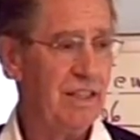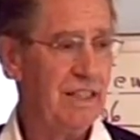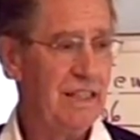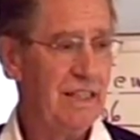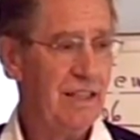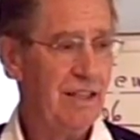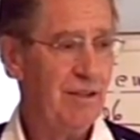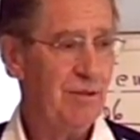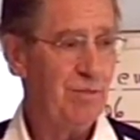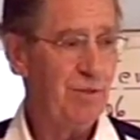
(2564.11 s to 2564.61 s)

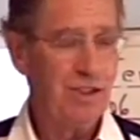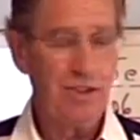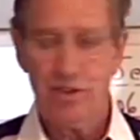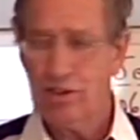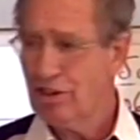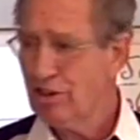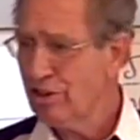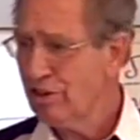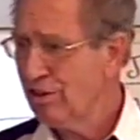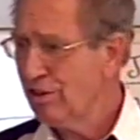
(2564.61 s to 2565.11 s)
But just
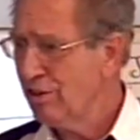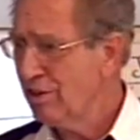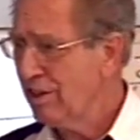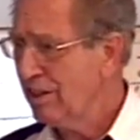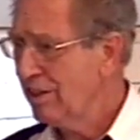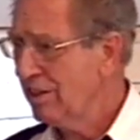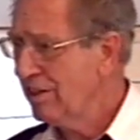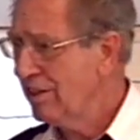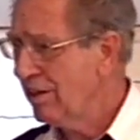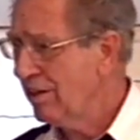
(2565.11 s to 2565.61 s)
look at
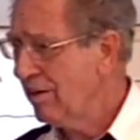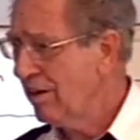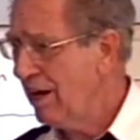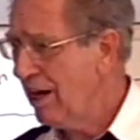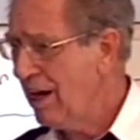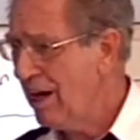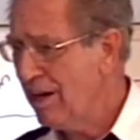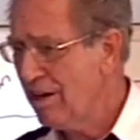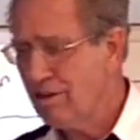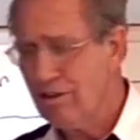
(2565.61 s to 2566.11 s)
their
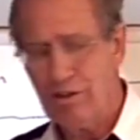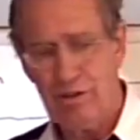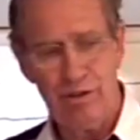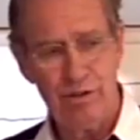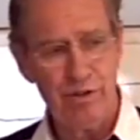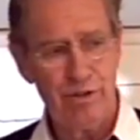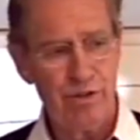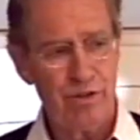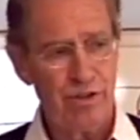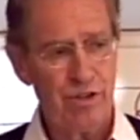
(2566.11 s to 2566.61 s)
attitude
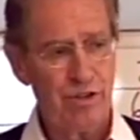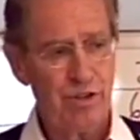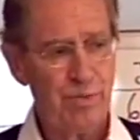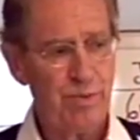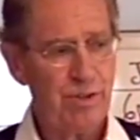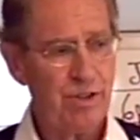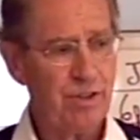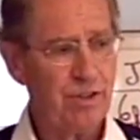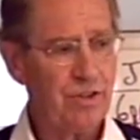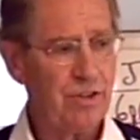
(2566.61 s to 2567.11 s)
towards
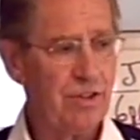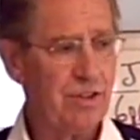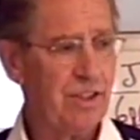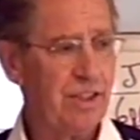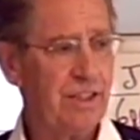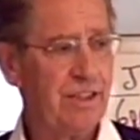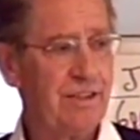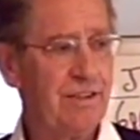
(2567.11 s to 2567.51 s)
spiritual things.